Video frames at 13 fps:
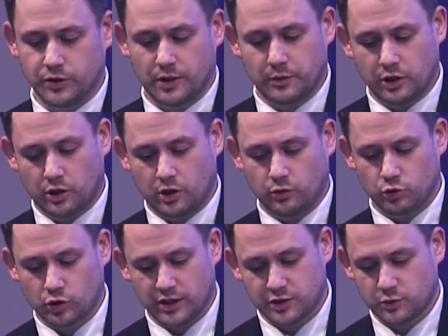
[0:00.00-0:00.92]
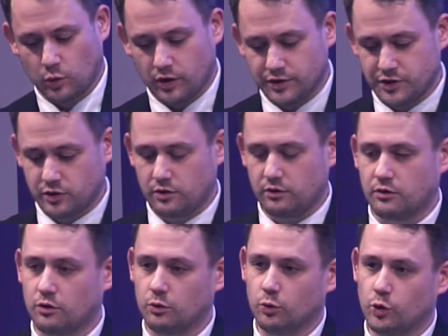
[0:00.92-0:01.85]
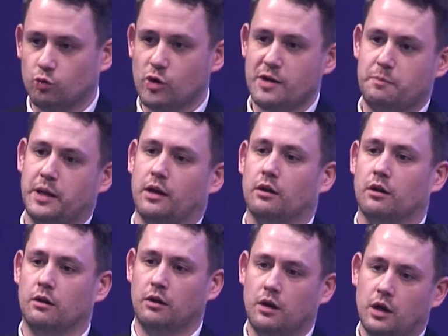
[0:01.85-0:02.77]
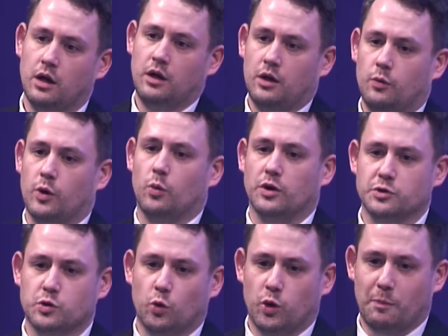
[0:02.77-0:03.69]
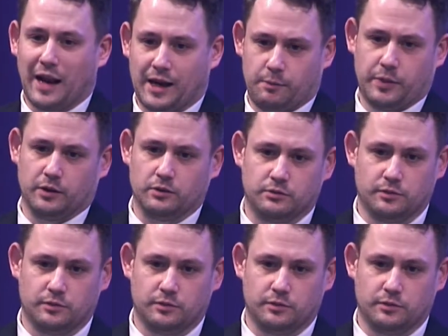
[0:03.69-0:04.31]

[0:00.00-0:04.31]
I'm going to contrast what is called the red pill with what is called the black pill.